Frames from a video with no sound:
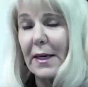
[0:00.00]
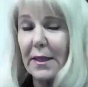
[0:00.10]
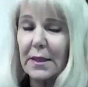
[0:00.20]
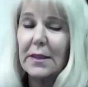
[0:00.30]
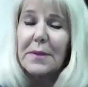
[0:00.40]

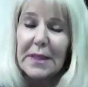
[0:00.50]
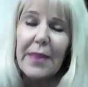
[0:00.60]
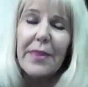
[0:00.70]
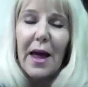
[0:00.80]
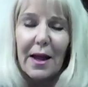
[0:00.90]
a
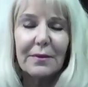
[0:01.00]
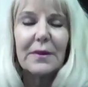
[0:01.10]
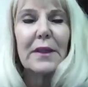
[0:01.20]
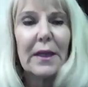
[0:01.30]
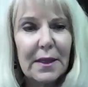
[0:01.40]
saver, a
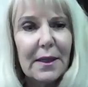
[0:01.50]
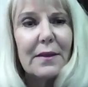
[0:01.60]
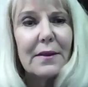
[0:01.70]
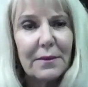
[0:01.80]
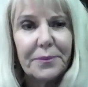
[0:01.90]

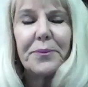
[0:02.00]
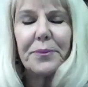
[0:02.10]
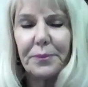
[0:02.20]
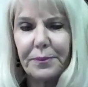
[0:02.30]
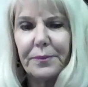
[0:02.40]
spender. And